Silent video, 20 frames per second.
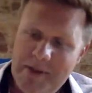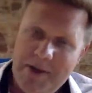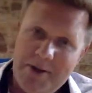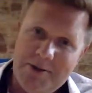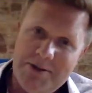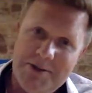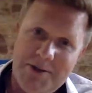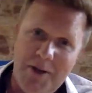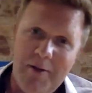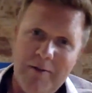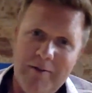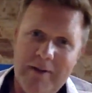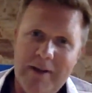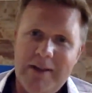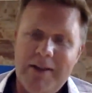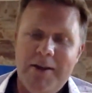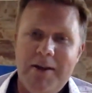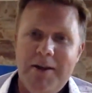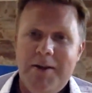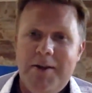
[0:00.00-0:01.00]
solving
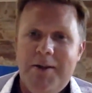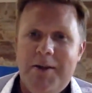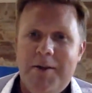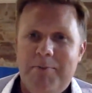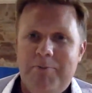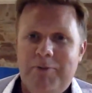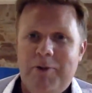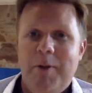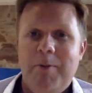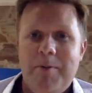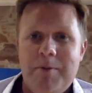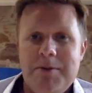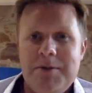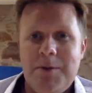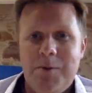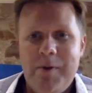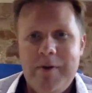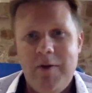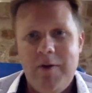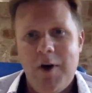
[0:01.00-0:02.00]
the problems
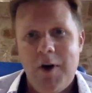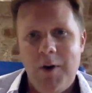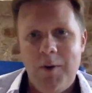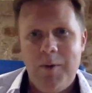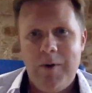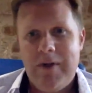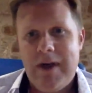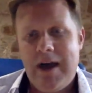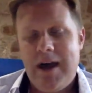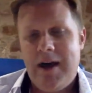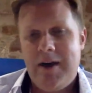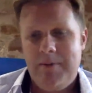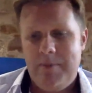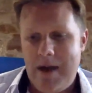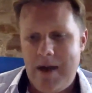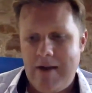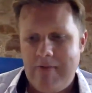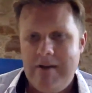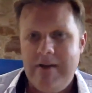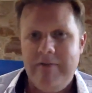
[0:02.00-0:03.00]
that we've got with
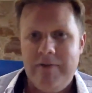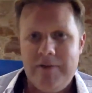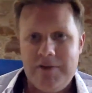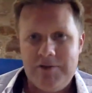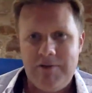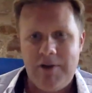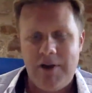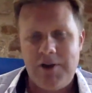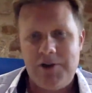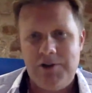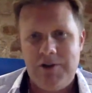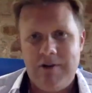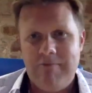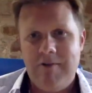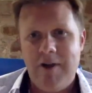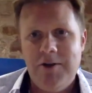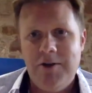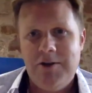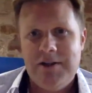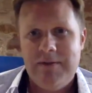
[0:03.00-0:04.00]
our infrastructure, our
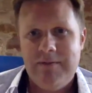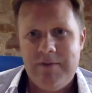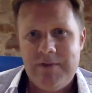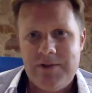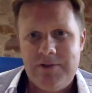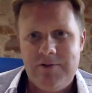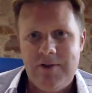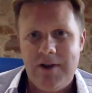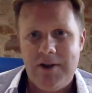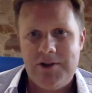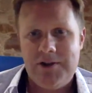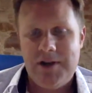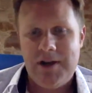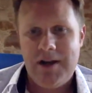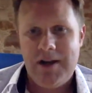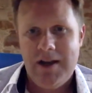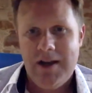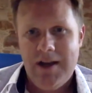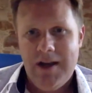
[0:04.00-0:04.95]
roads infrastructure.